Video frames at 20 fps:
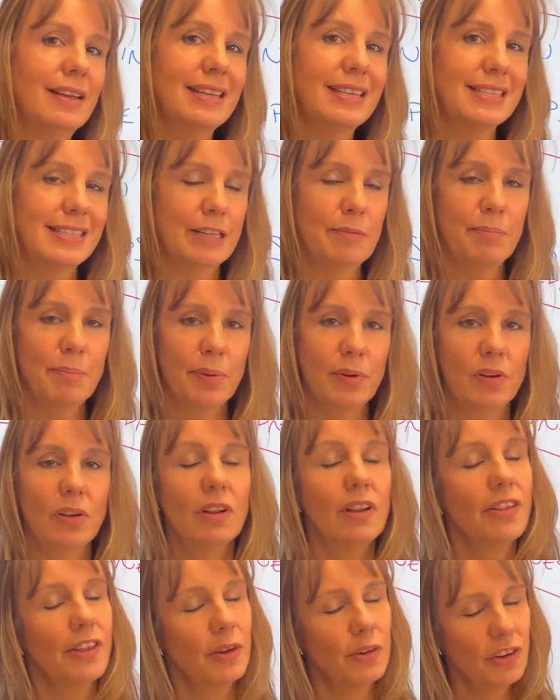
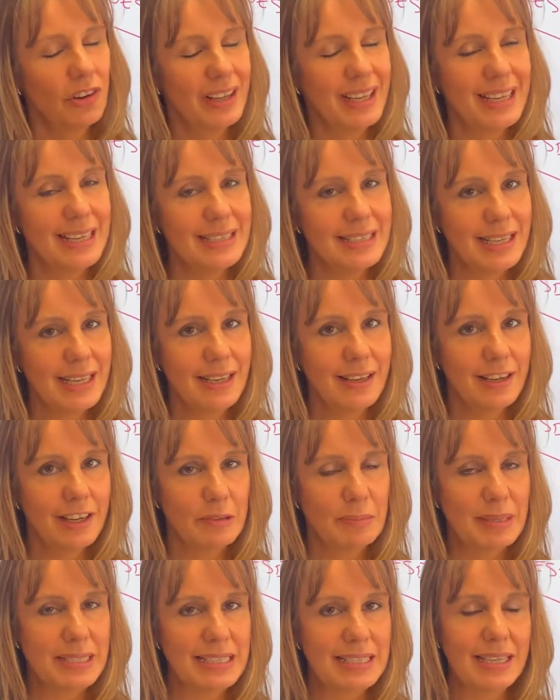simple, though not easy,
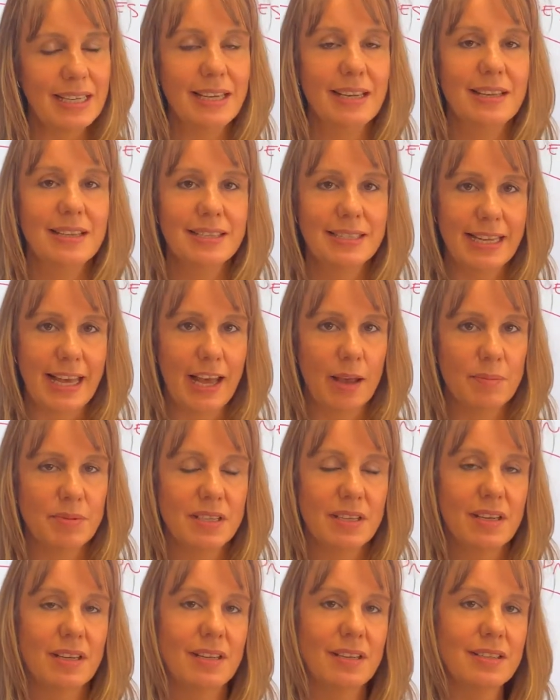admittedly, steps
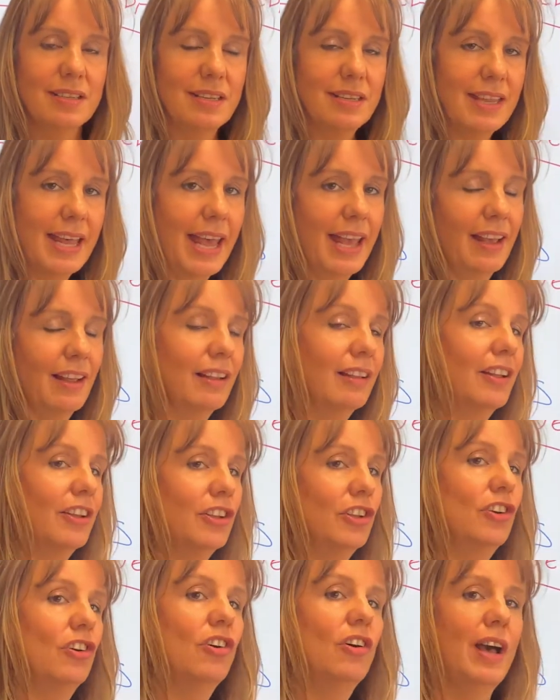to nail
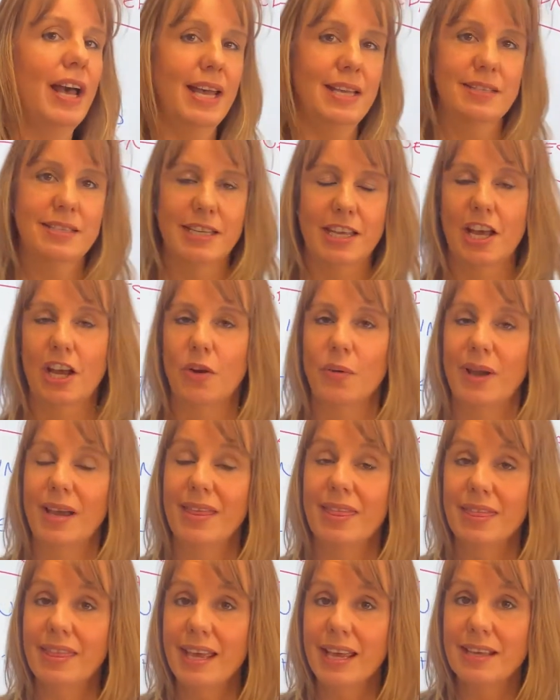your SEO
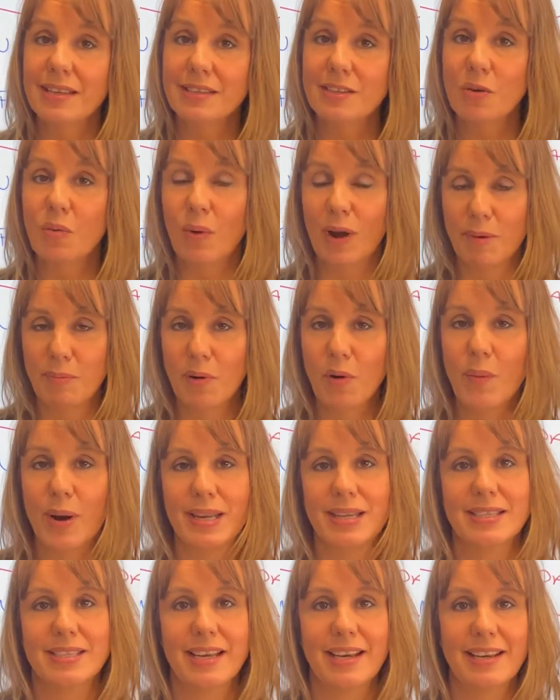in this Whiteboard
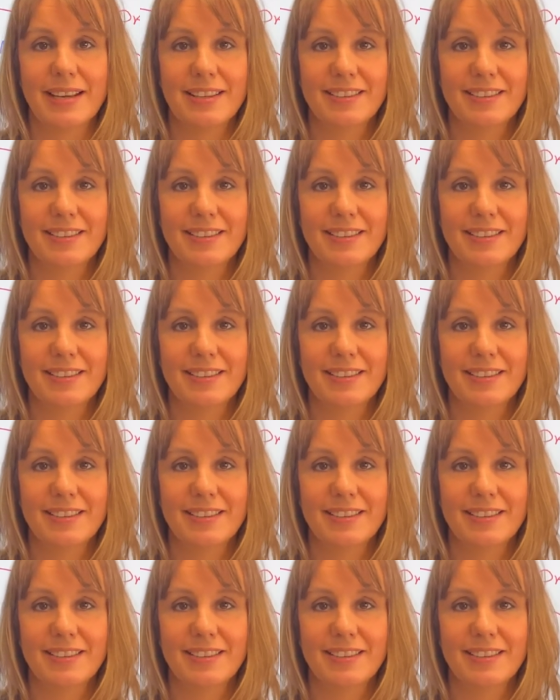Wednesday.